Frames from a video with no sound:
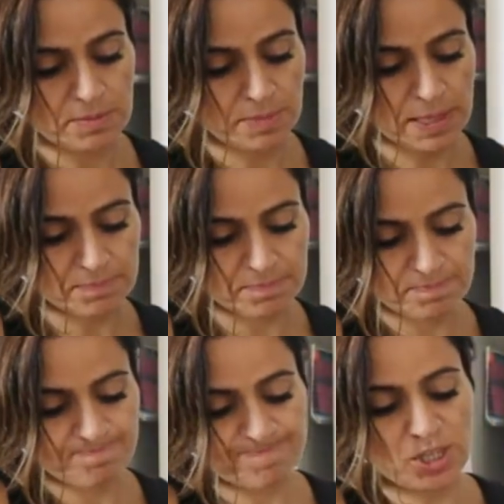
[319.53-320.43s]
but I
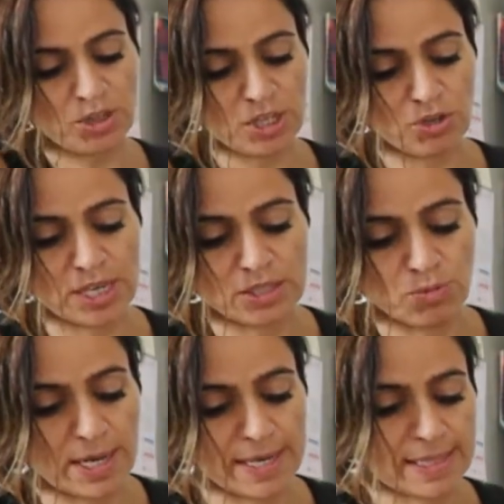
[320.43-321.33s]
don't think your kids
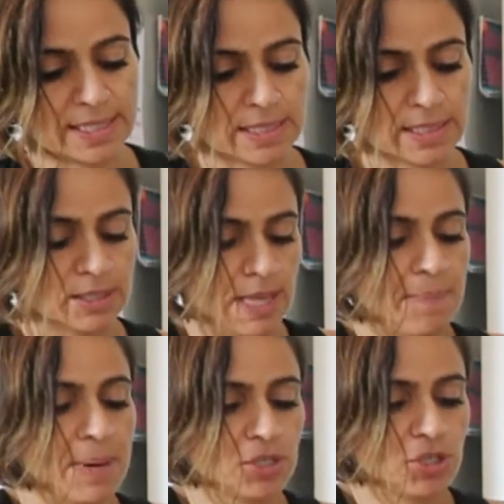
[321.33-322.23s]
will like this that
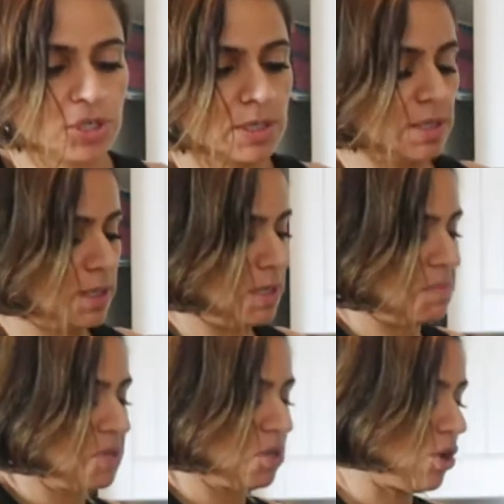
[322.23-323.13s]
much.
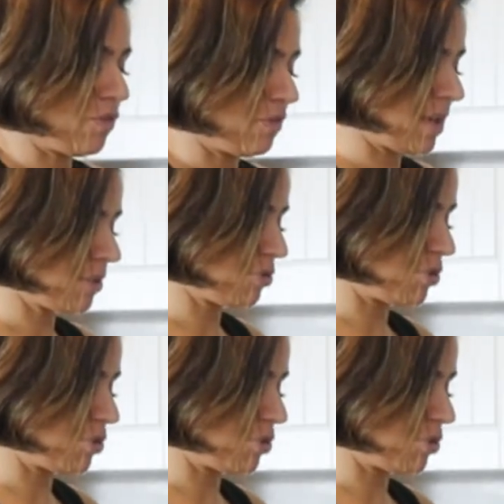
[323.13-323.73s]
So you can offer it.